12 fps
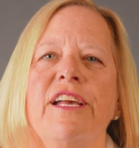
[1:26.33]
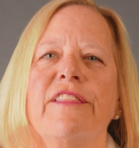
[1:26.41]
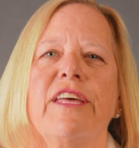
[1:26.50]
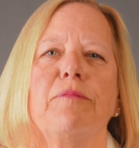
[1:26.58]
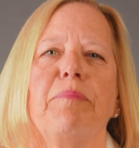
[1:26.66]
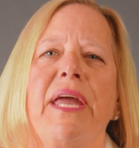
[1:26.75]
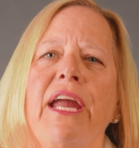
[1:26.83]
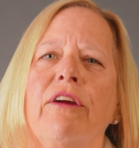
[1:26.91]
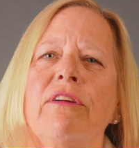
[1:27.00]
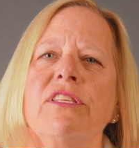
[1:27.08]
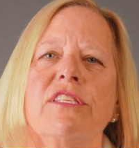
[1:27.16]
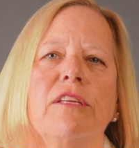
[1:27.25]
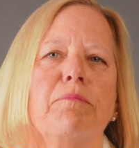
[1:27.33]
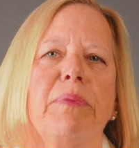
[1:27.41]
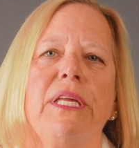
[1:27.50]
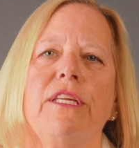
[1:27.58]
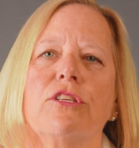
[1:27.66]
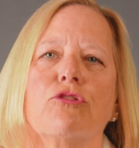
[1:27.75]
that parents and
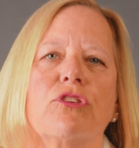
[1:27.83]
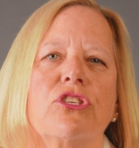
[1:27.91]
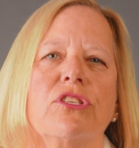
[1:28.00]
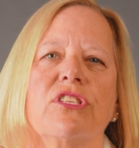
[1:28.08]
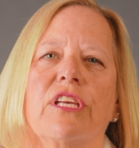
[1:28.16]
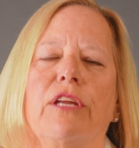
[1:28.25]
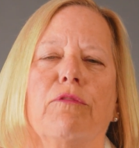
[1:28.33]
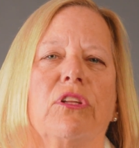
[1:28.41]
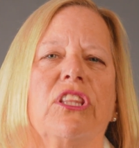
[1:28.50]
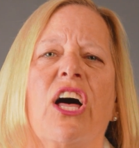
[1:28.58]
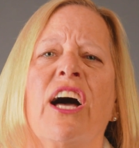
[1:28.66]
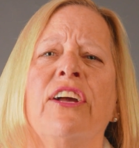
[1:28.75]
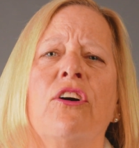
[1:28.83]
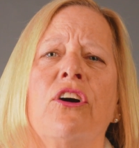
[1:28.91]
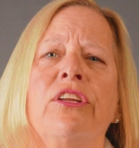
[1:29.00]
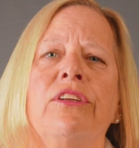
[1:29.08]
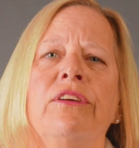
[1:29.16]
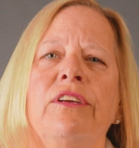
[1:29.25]
pediatricians can rely
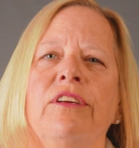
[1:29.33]
on,